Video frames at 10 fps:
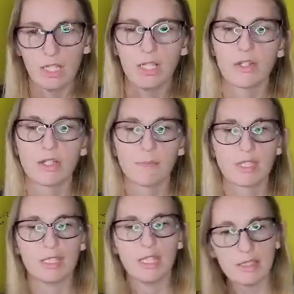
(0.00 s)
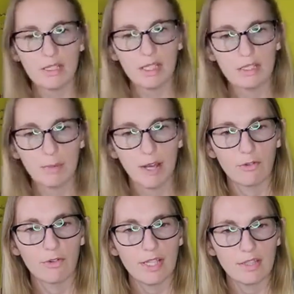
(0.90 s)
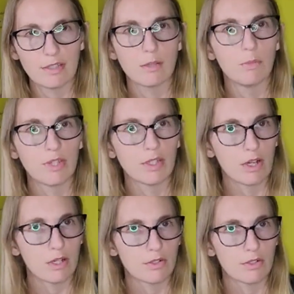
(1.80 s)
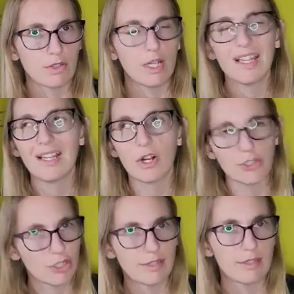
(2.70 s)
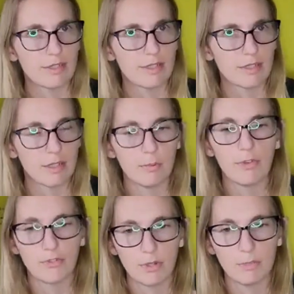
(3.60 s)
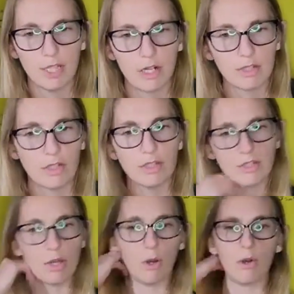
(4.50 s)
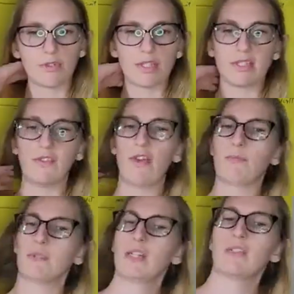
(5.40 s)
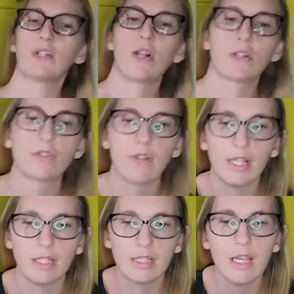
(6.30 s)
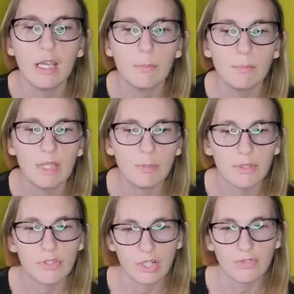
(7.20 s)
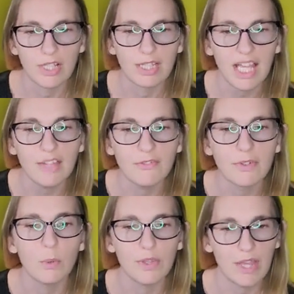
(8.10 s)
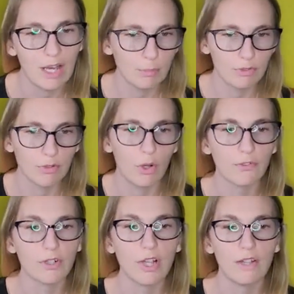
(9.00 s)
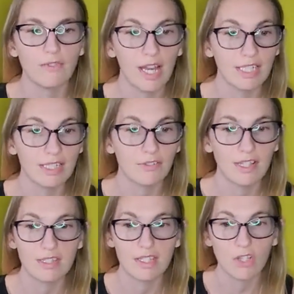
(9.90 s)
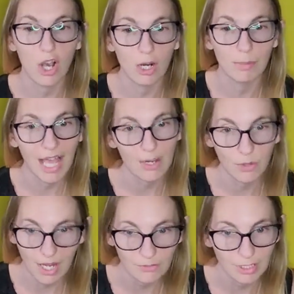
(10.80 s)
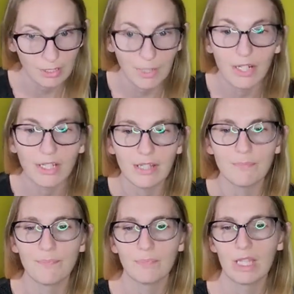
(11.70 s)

Here are some statistics about racism within the carceral our justice system from the article. So over 65% of incarcerated people serving life without parole for nonviolent offenses are Black or African American.